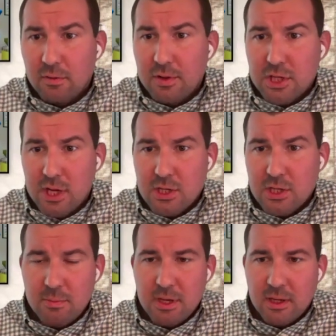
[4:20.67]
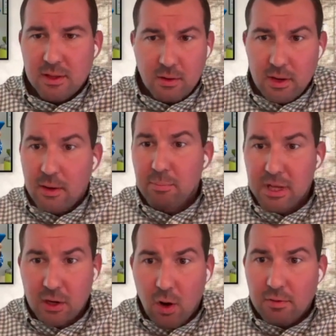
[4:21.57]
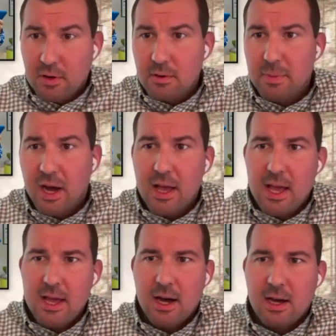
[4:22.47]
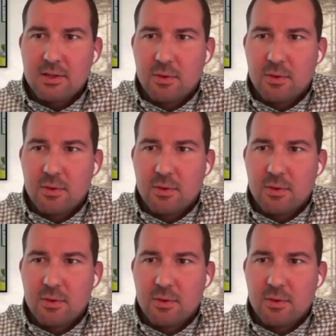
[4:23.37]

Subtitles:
of the change coming and being offered by AI.